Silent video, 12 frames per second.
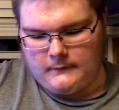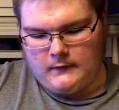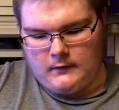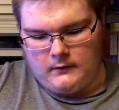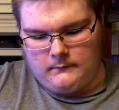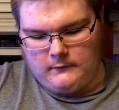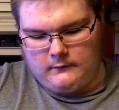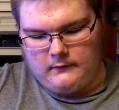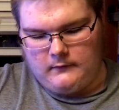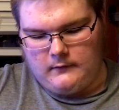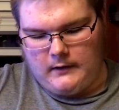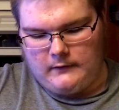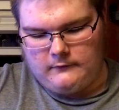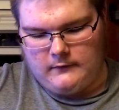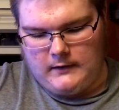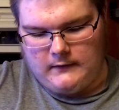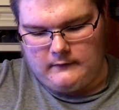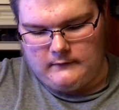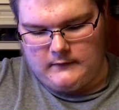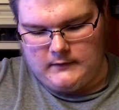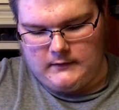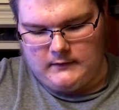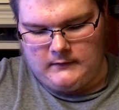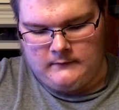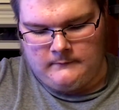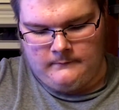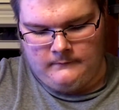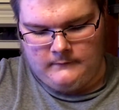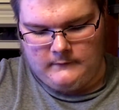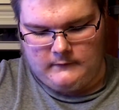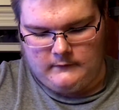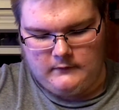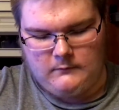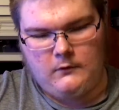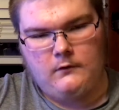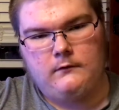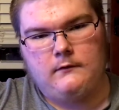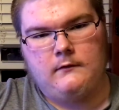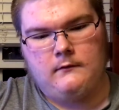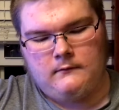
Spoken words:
this right here actually has a CMOS